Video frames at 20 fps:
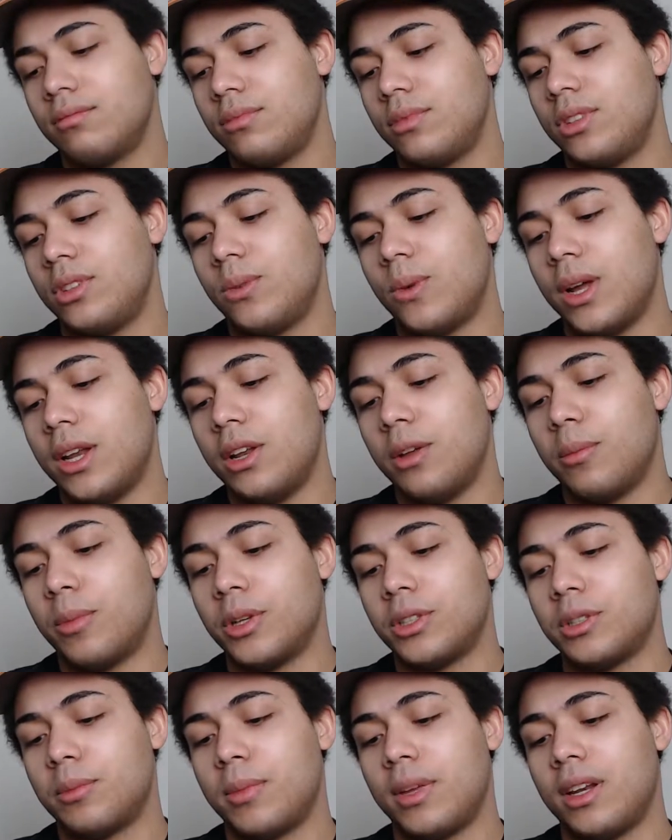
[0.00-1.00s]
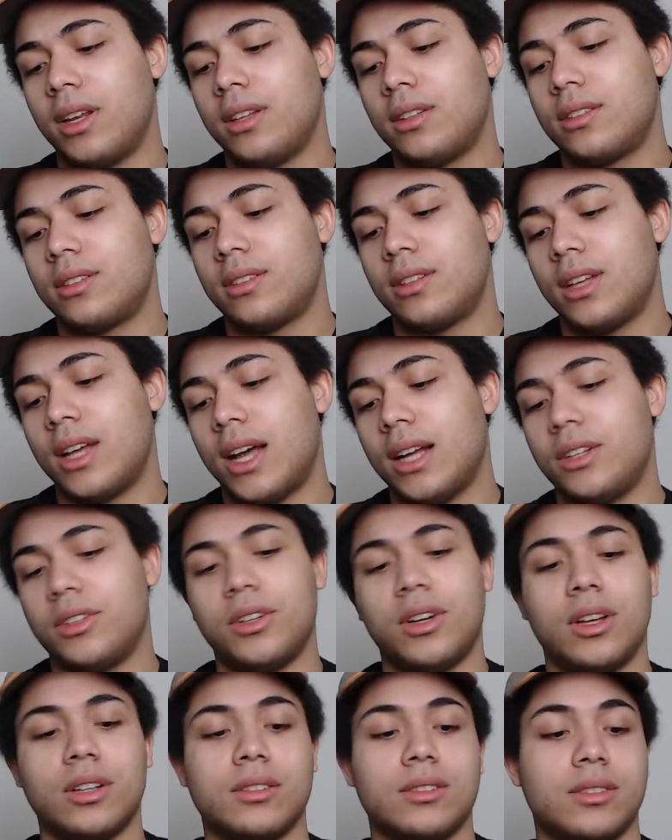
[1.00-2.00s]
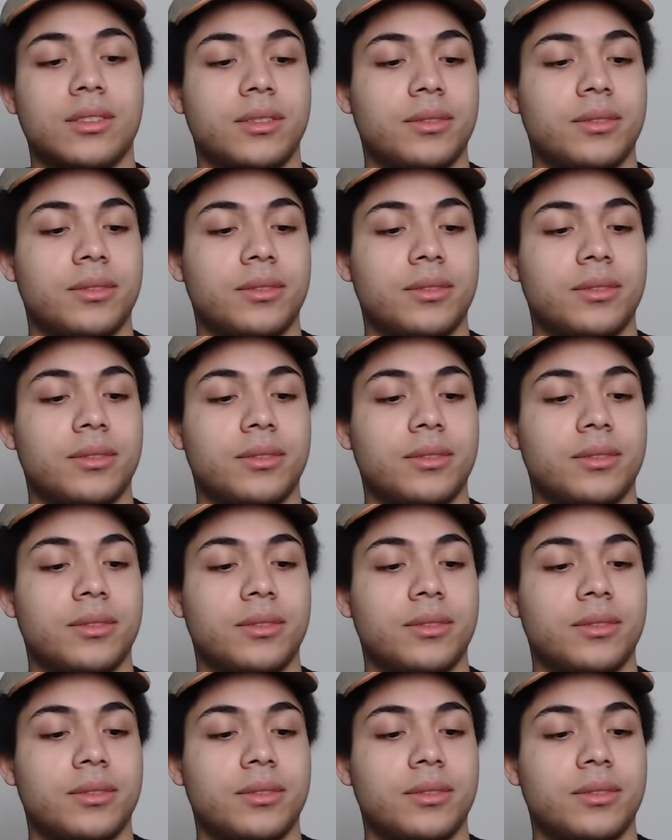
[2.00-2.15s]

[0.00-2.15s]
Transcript: Do I know much about it? I do not.